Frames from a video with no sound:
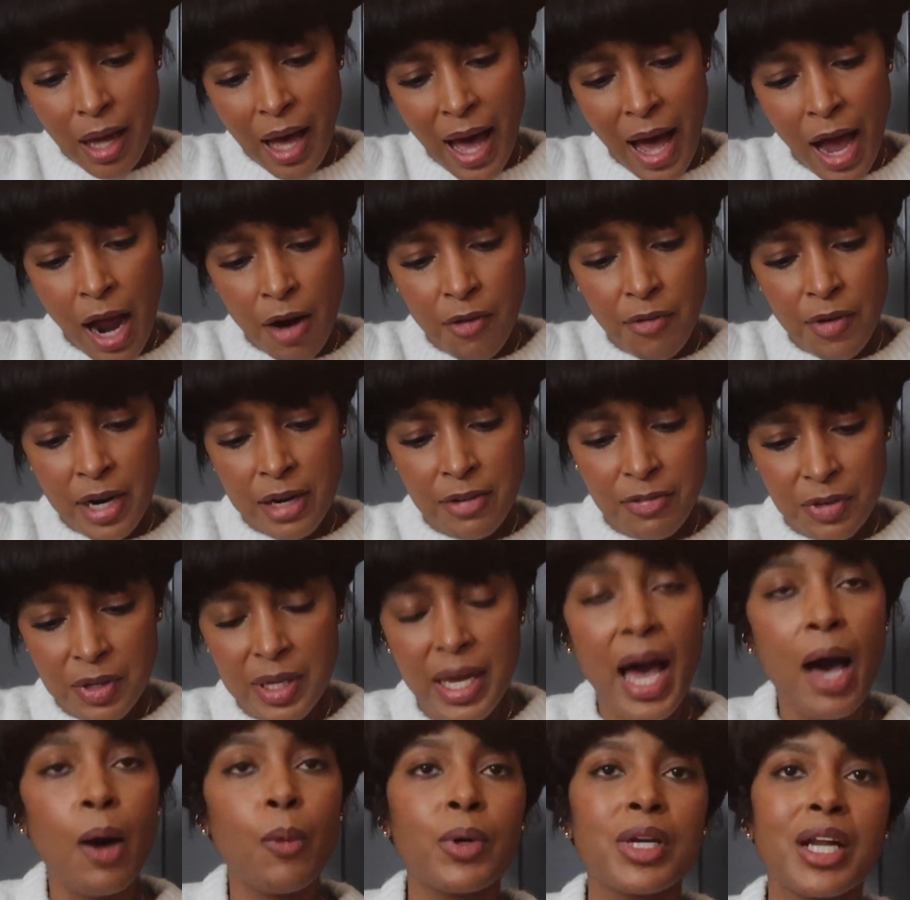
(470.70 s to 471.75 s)
I already
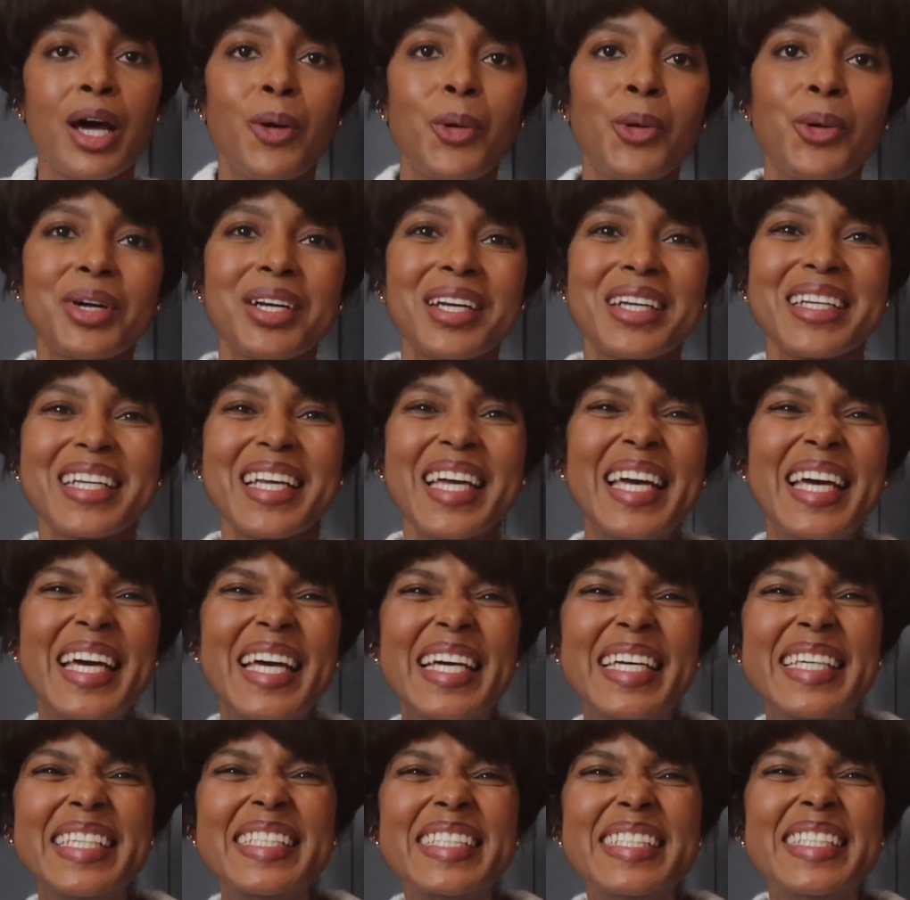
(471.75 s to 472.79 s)
forgot what I ordered.
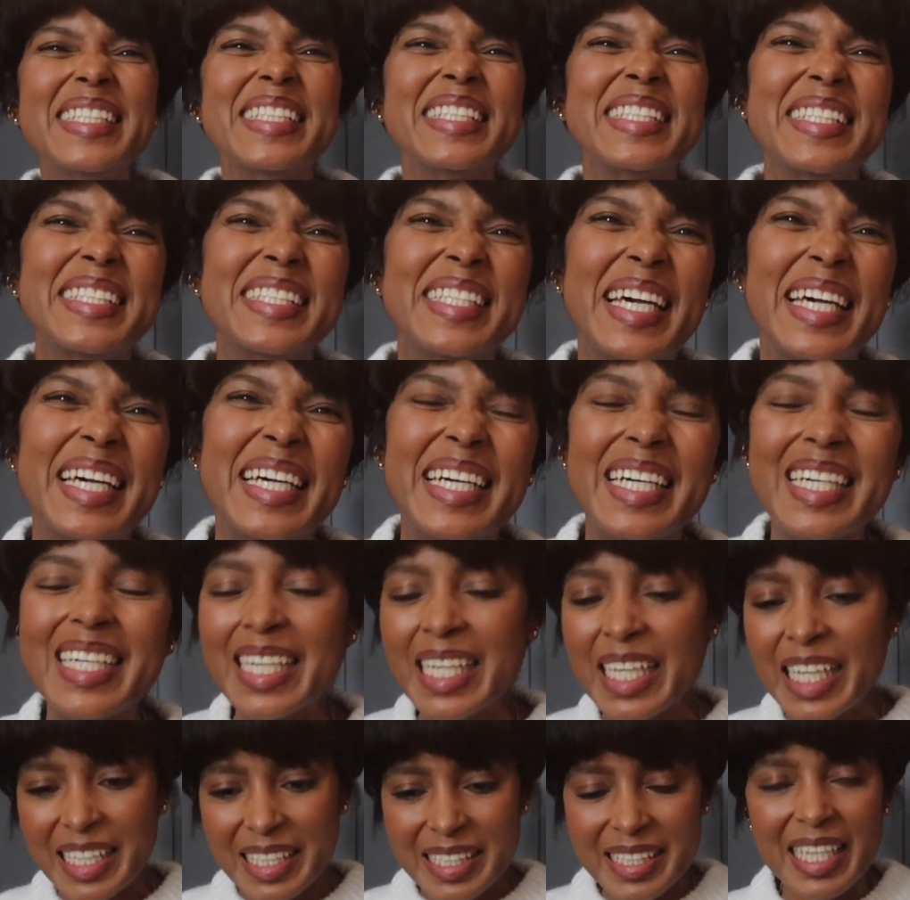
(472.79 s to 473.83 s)
Yeah,
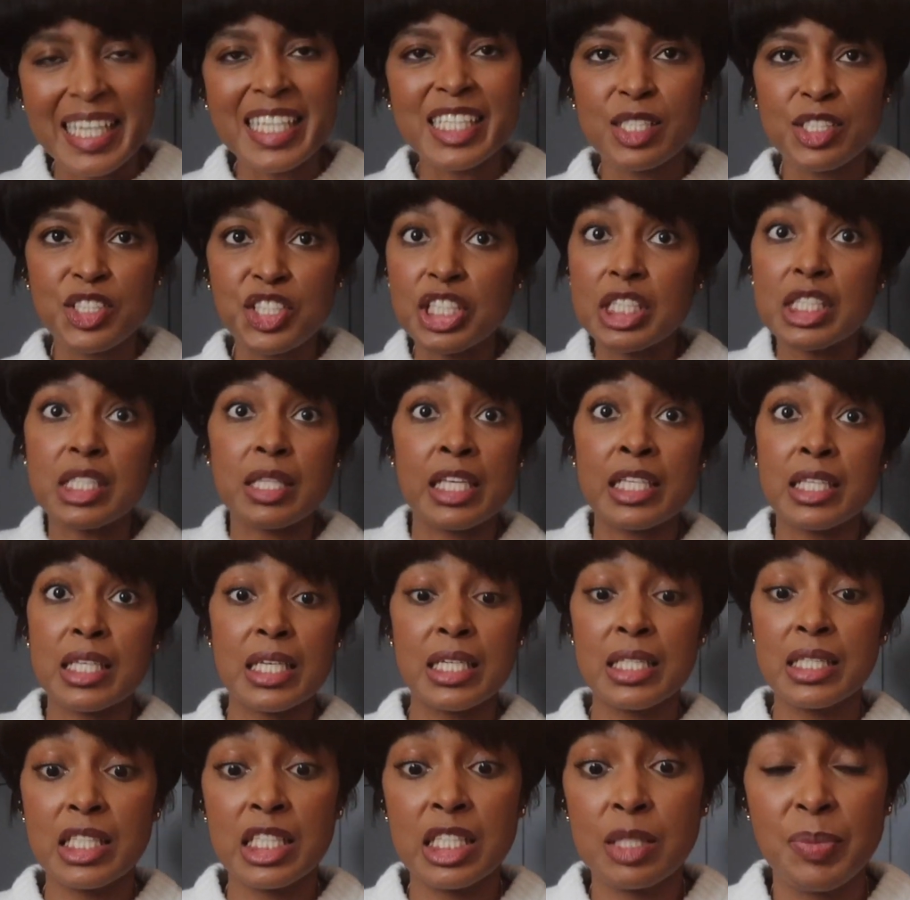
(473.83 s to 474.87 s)
it's just
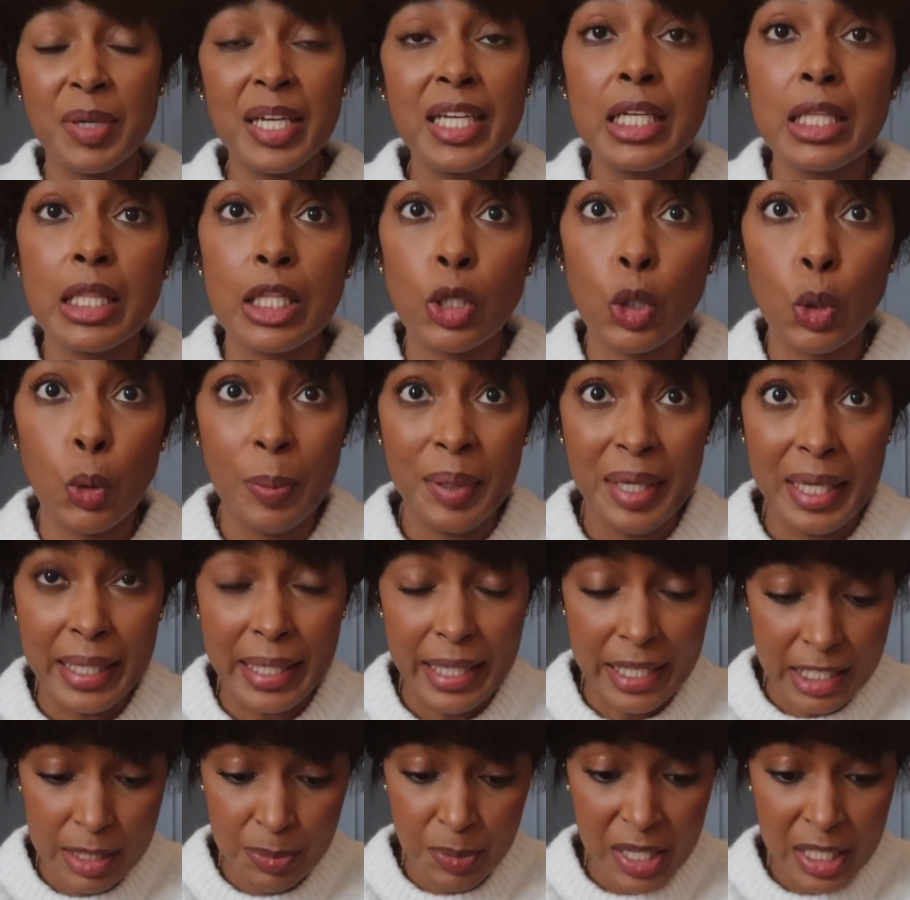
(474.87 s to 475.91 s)
because it's been a little
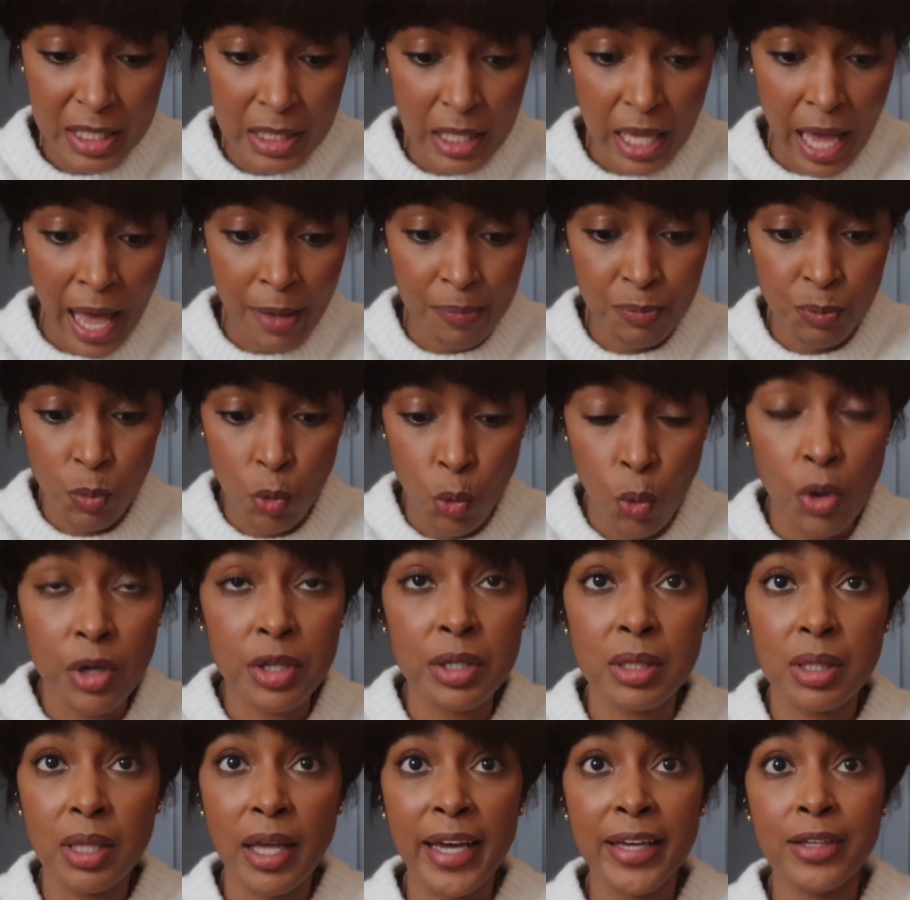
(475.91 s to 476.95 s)
bit. I've
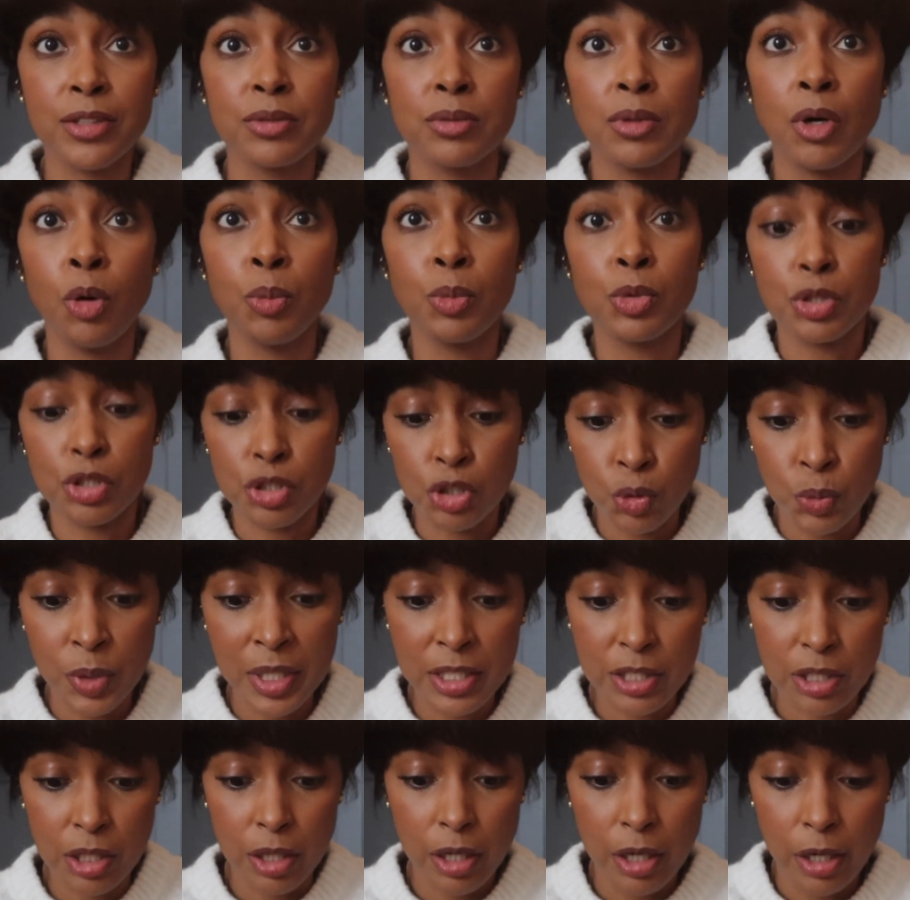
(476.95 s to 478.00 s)
ordered like almost 2
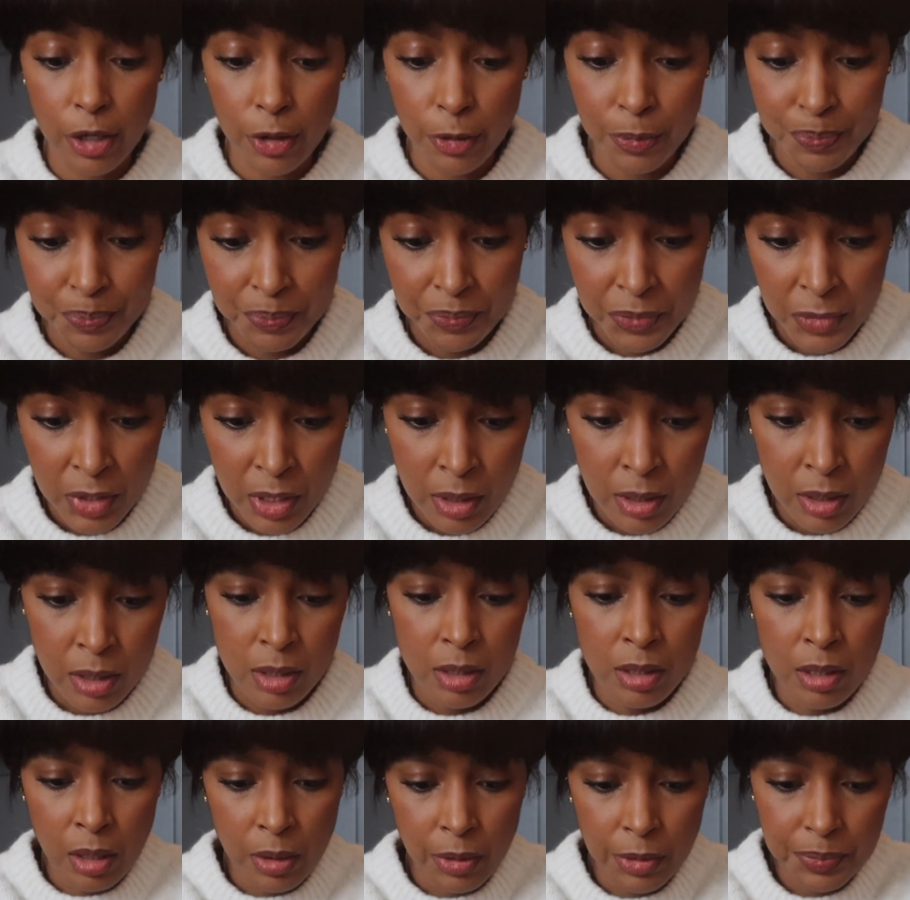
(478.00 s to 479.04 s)
weeks ago.
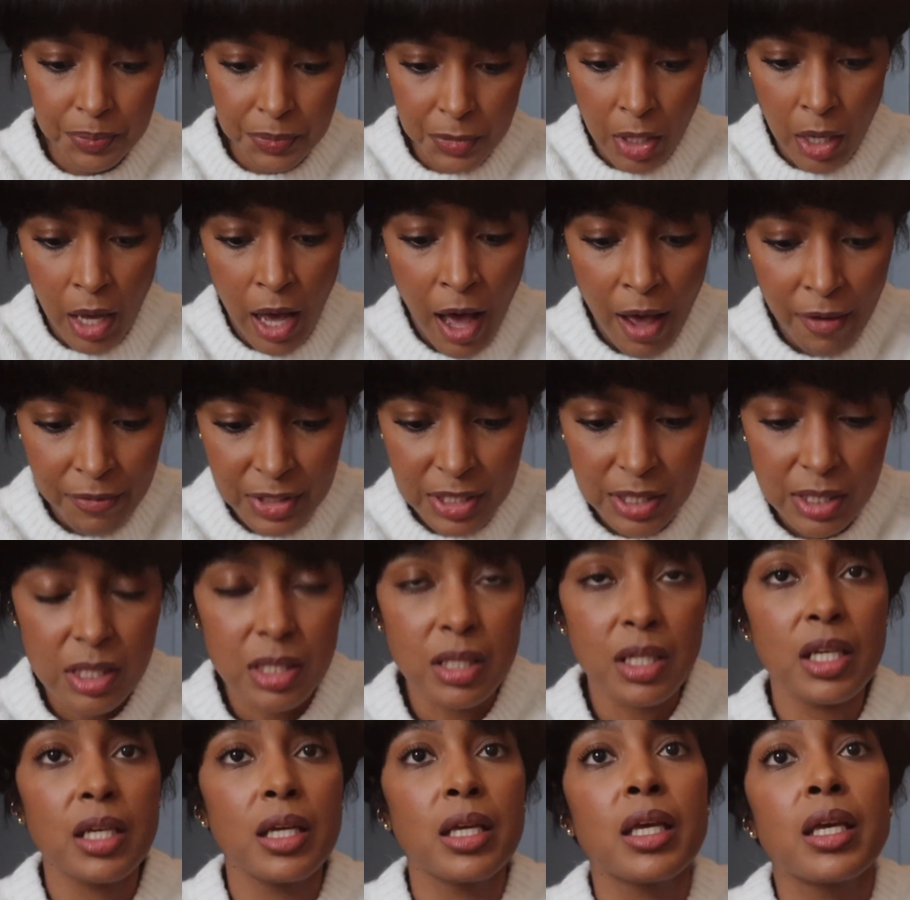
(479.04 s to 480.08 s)
So
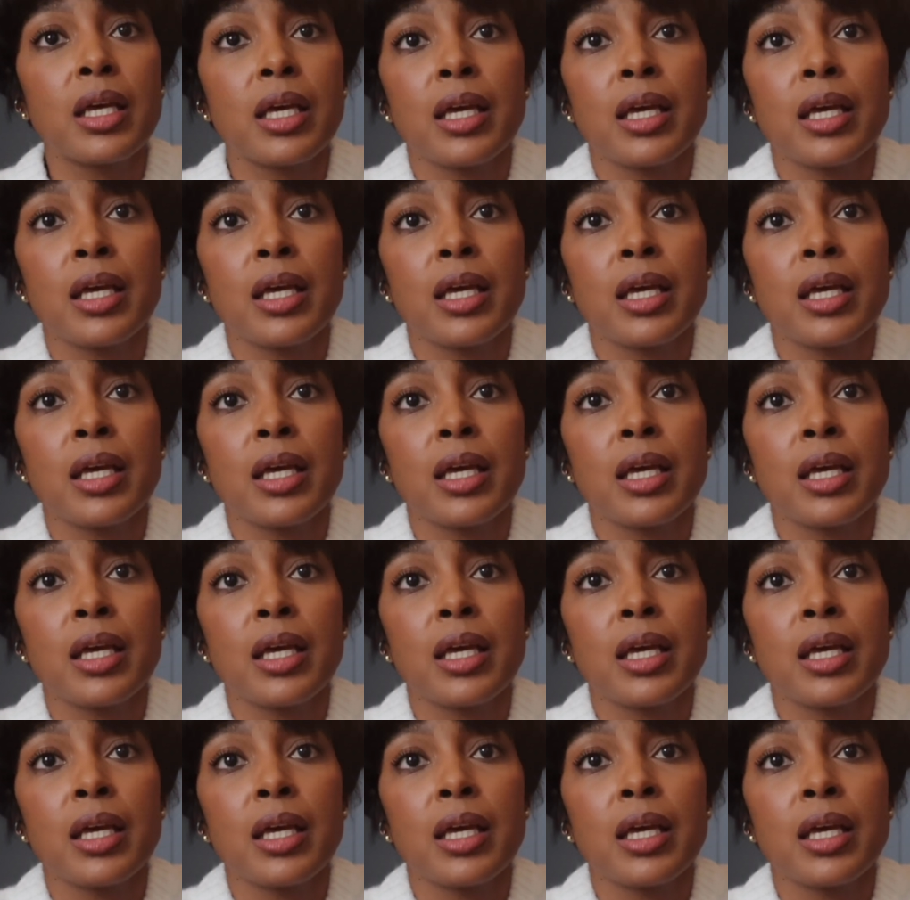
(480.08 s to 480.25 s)
obviously